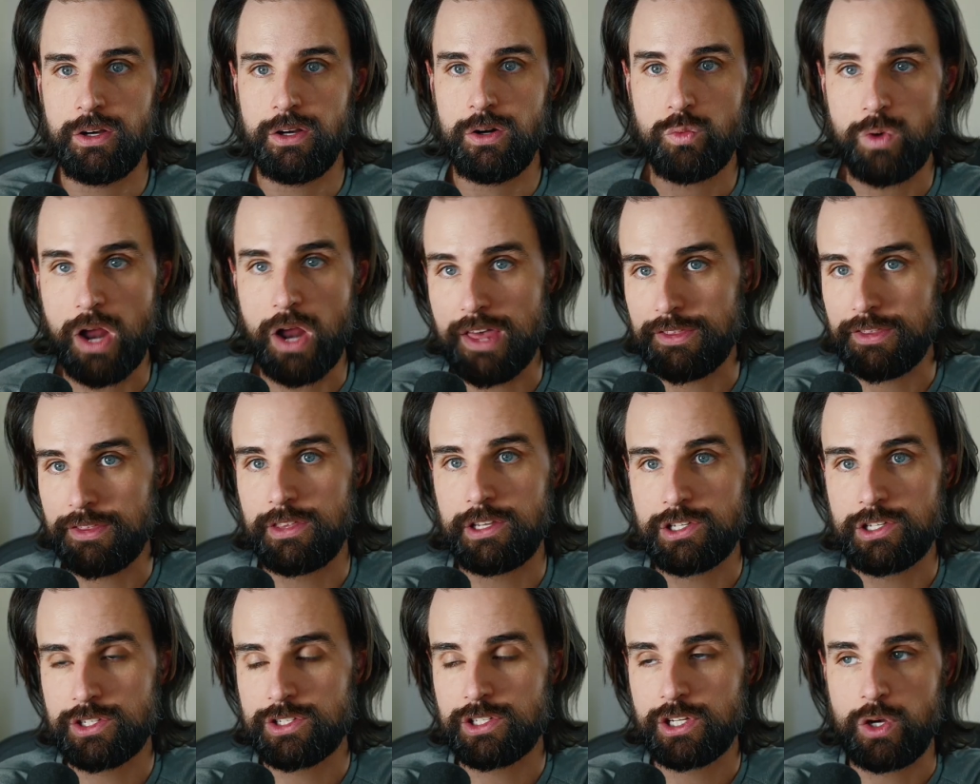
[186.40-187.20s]
rather than
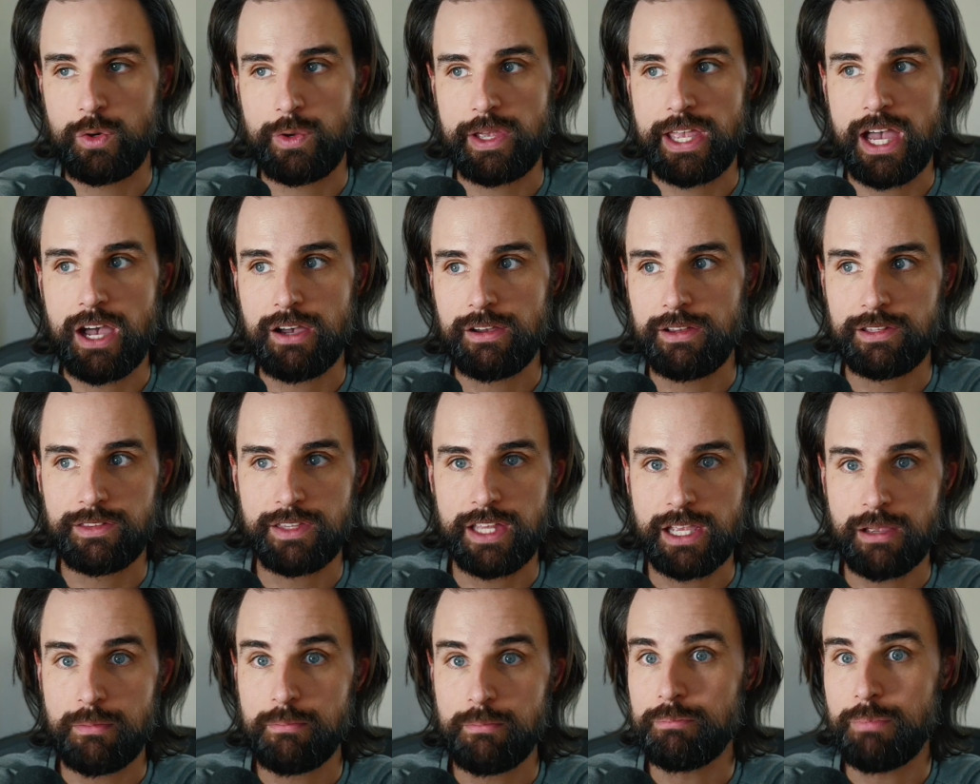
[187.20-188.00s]
just going out and
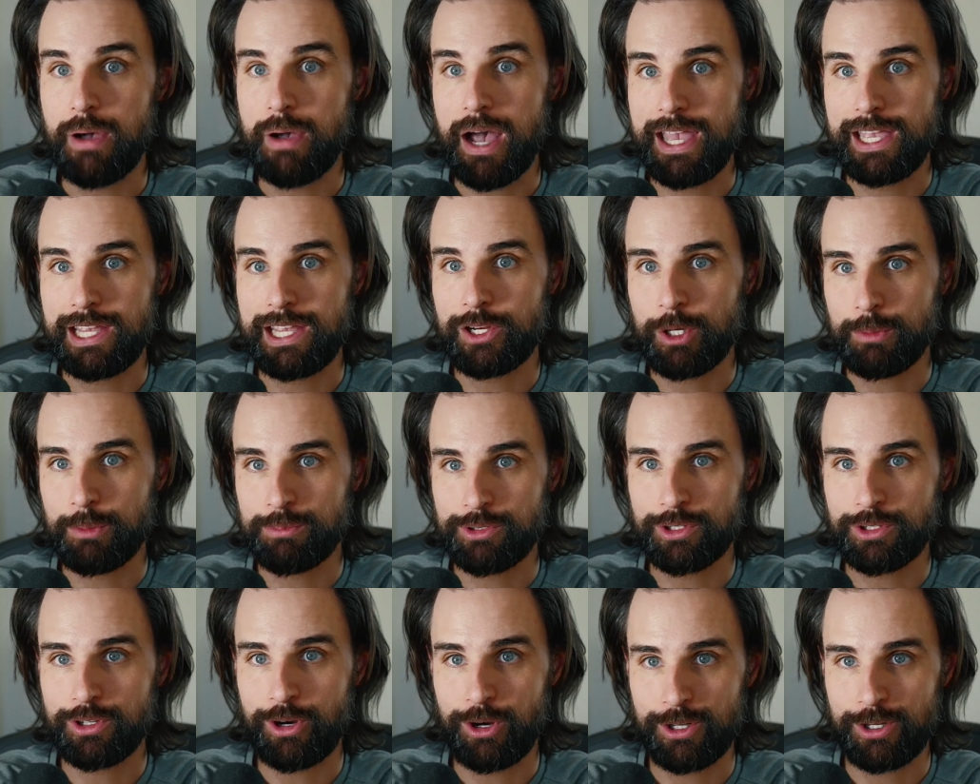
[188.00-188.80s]
like buying
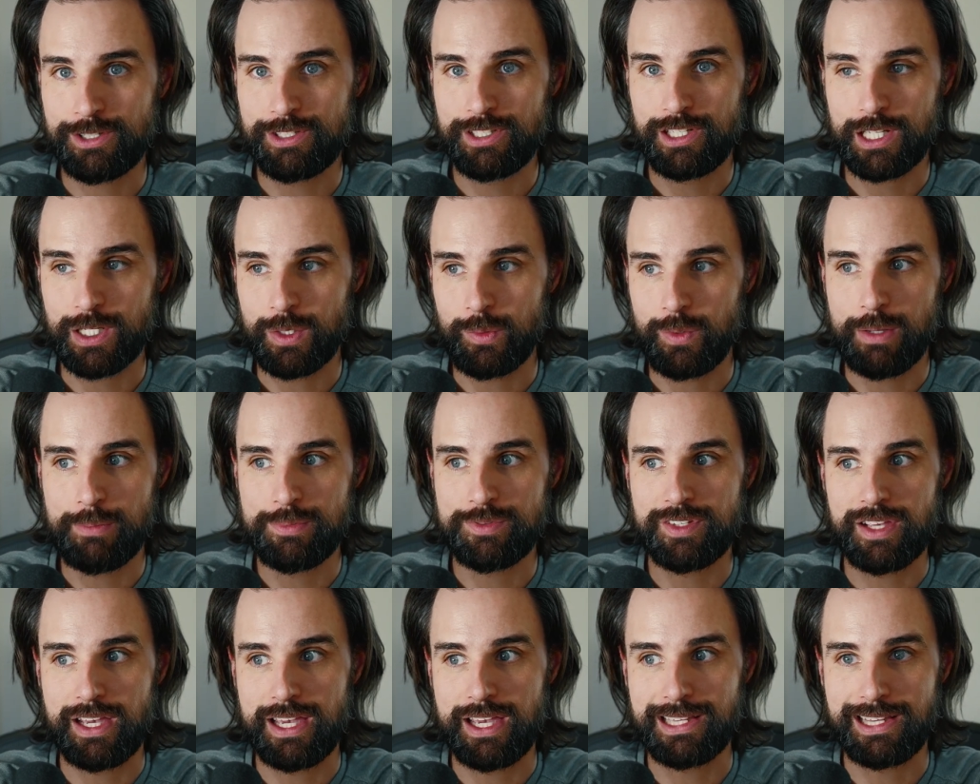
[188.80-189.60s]
cryptocurrency on a
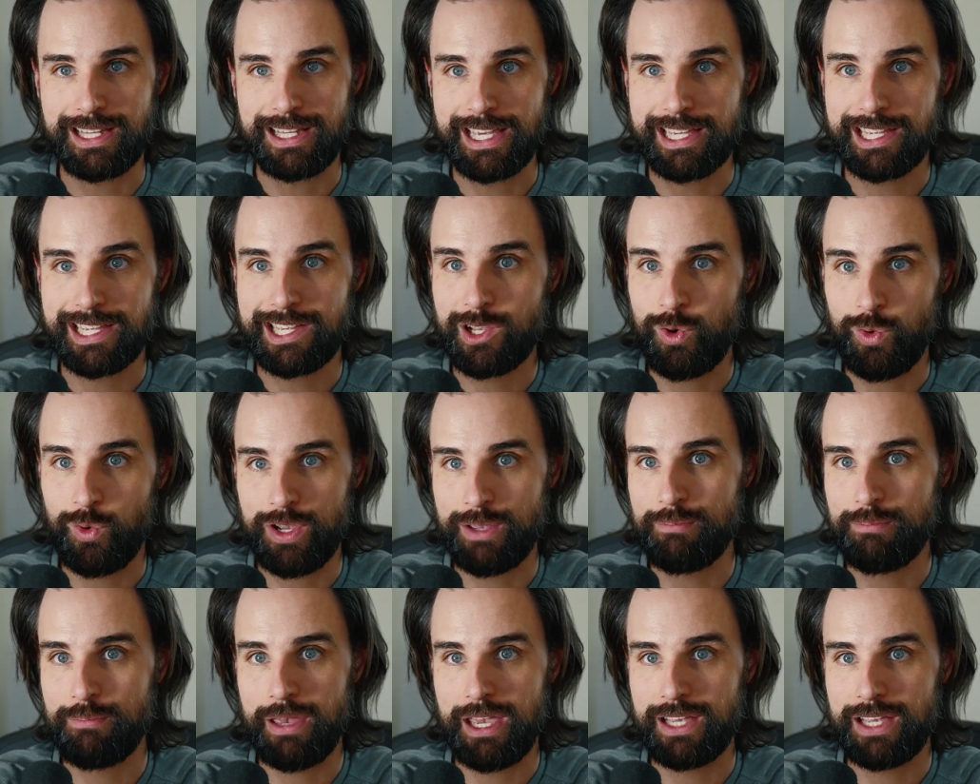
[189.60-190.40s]
website like
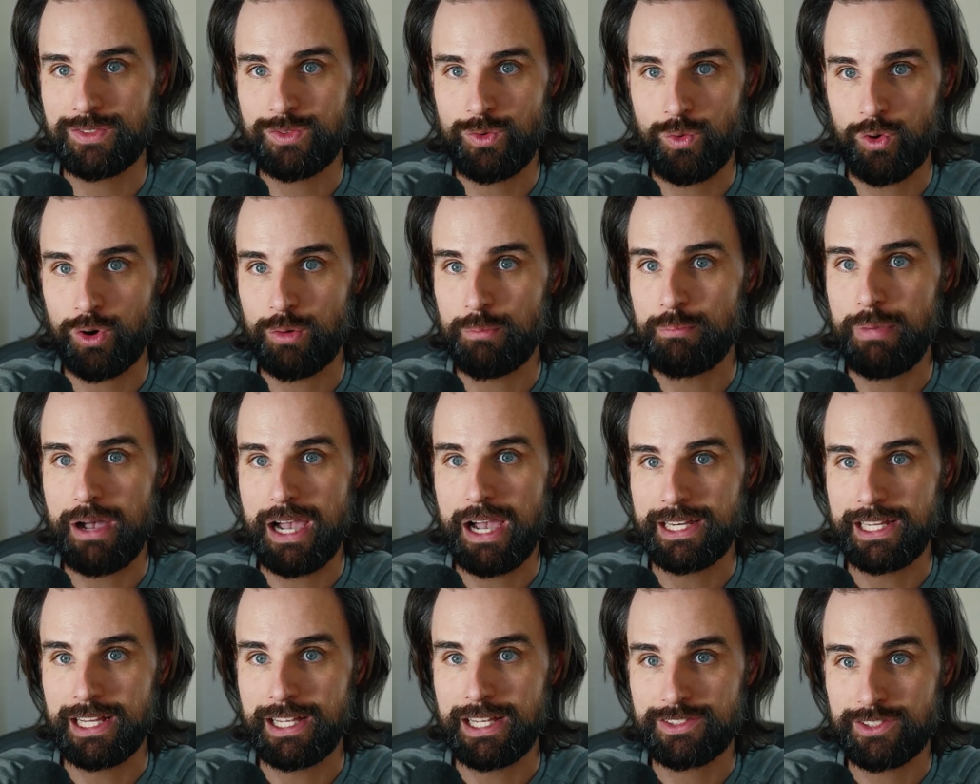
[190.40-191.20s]
Coinbase or
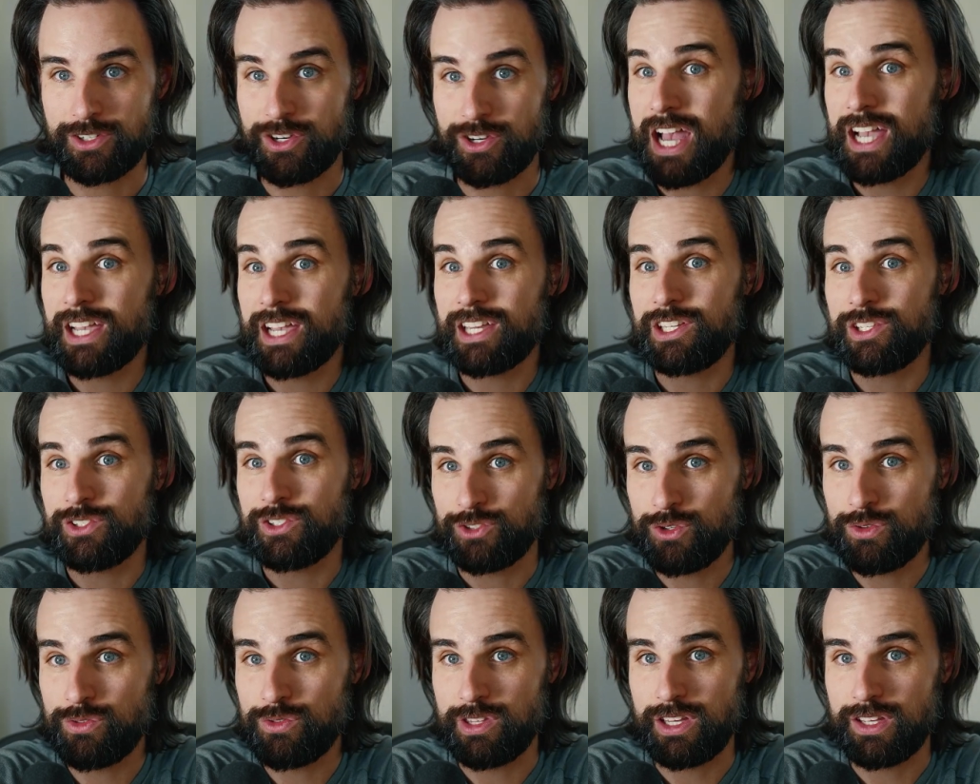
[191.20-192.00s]
Binance. They're not going to
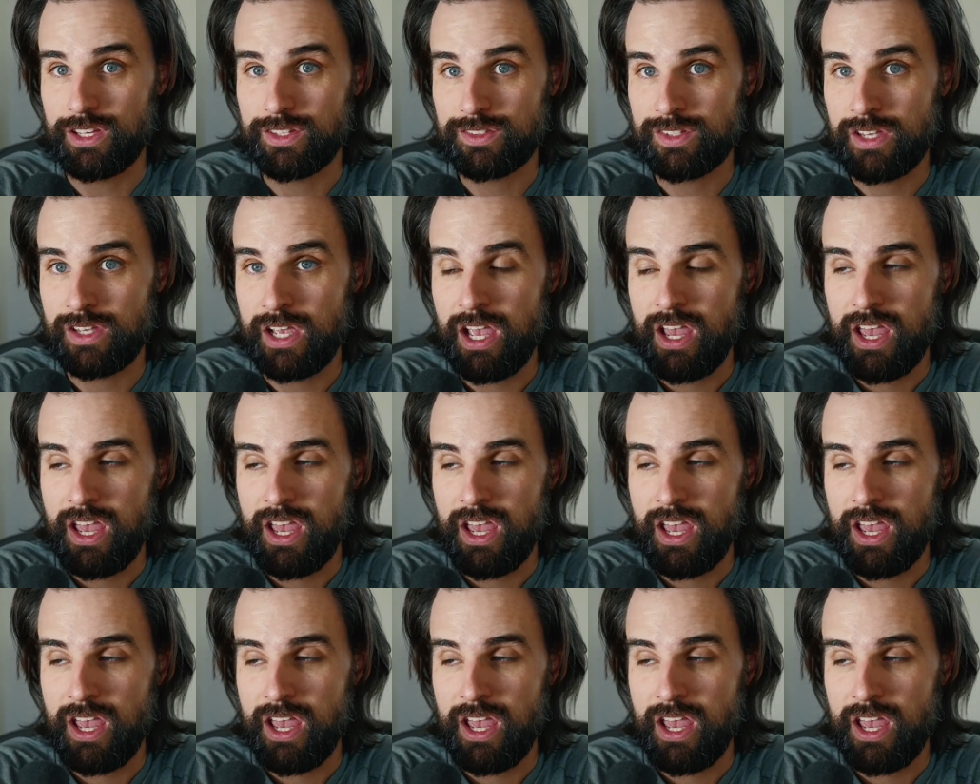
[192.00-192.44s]
do this.